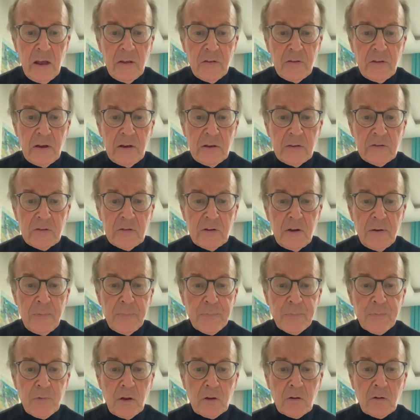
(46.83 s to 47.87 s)
There's
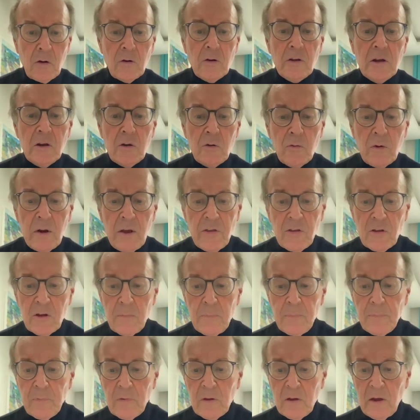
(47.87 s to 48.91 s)
not only a
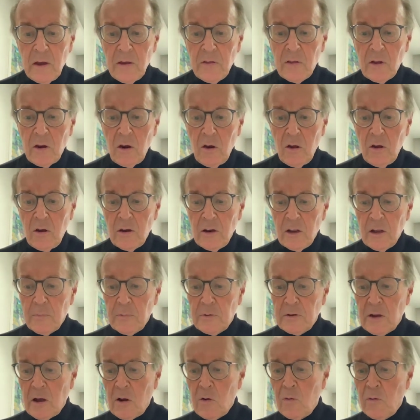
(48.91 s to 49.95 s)
rhythm in the learning, but
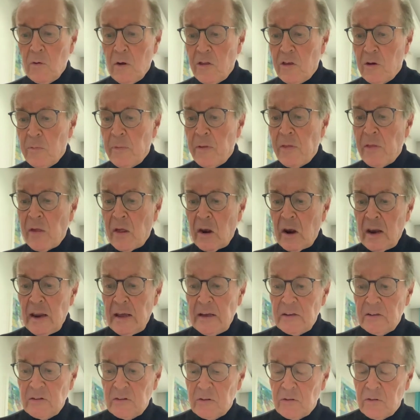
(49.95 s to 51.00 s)
a rhythm in the
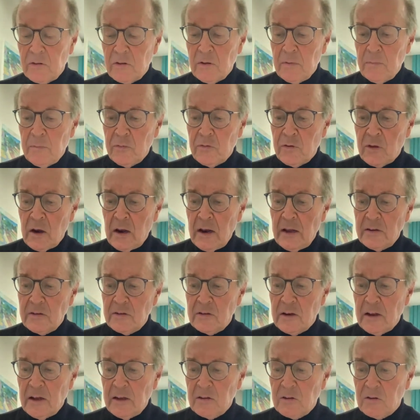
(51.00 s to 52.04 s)
lesson. The
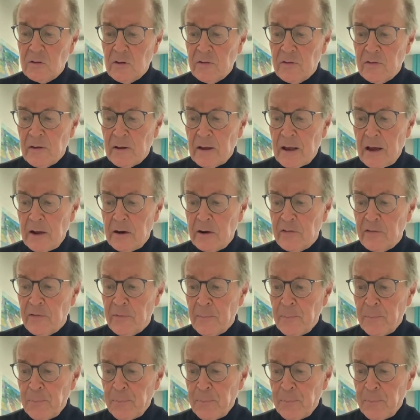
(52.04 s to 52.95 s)
lesson has to have a kind of,